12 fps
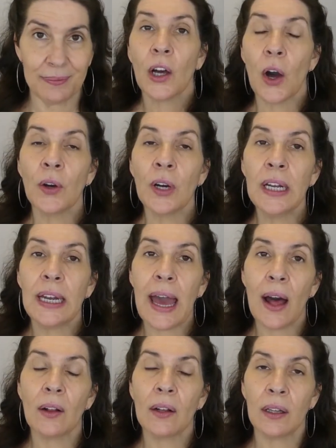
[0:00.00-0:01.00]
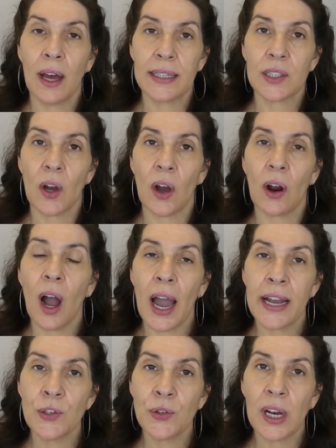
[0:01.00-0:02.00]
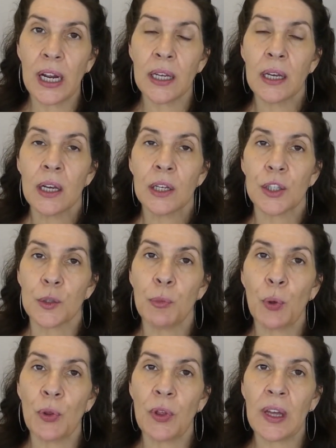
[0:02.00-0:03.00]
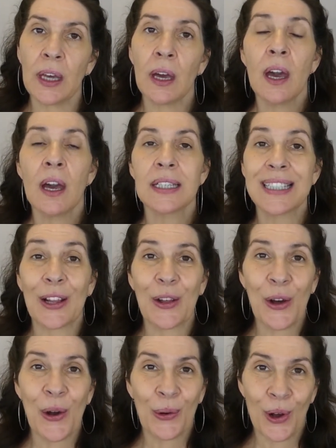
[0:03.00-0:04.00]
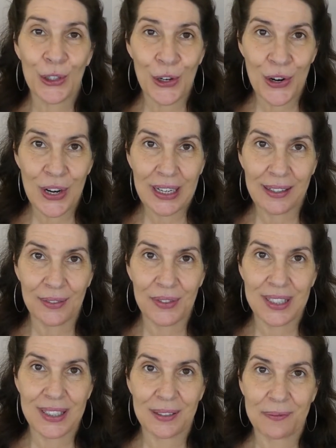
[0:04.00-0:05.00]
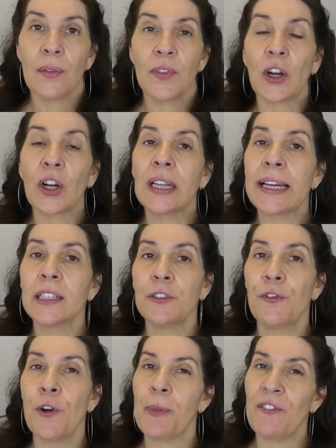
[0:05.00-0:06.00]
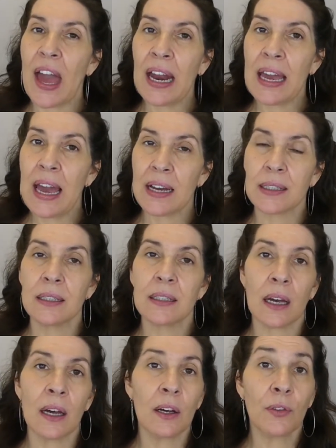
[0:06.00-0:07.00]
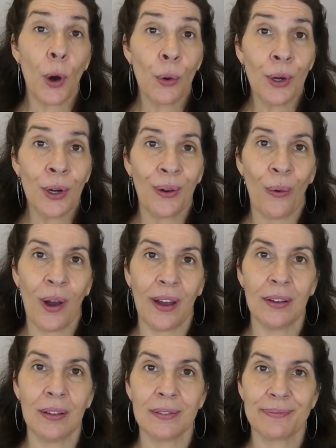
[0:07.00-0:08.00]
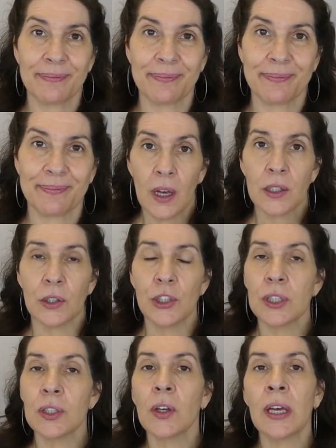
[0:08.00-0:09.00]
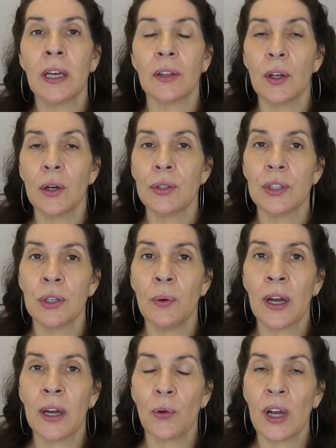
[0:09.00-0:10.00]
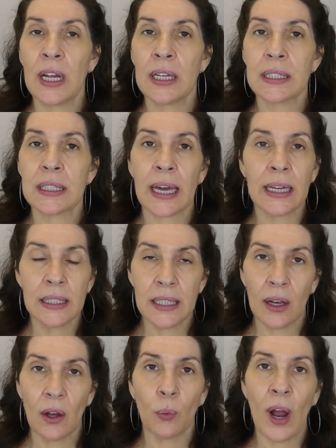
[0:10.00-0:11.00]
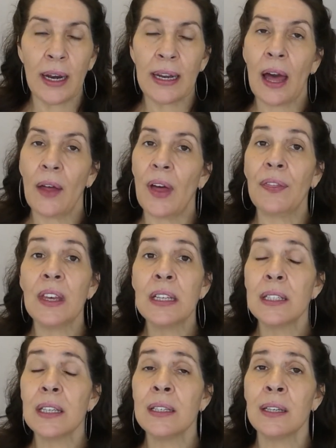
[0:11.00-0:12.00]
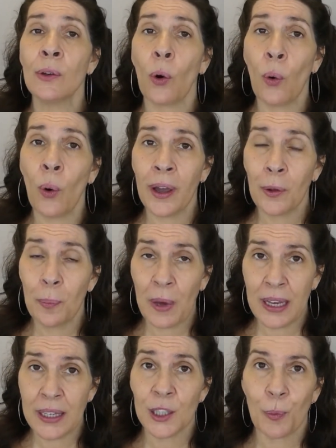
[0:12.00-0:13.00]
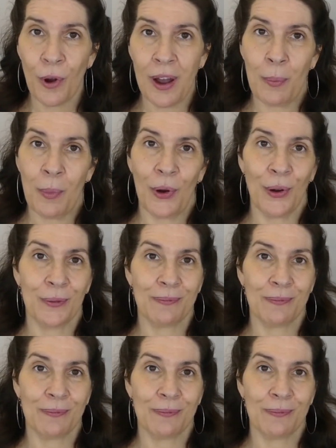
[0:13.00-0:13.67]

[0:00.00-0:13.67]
Coconut alkalines are hydrating, smoothing silicone alternatives. They're collected from the fatty acids of coconut oil. So just looking at those 2 ingredients, I can tell right now that this is an oil-based primer.